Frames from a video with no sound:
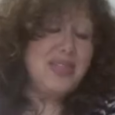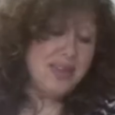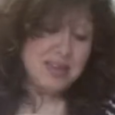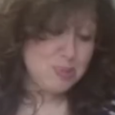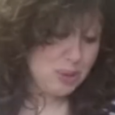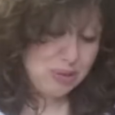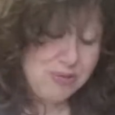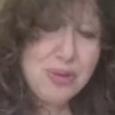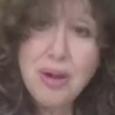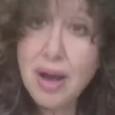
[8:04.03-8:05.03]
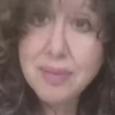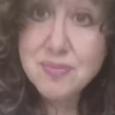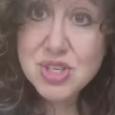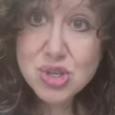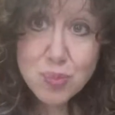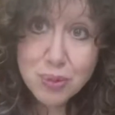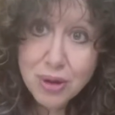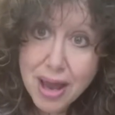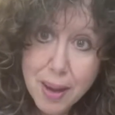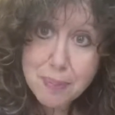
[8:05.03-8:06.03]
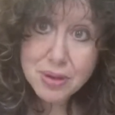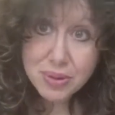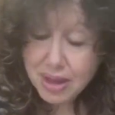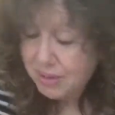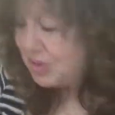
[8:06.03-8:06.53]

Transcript: think it's beautiful. I'm super happy with how it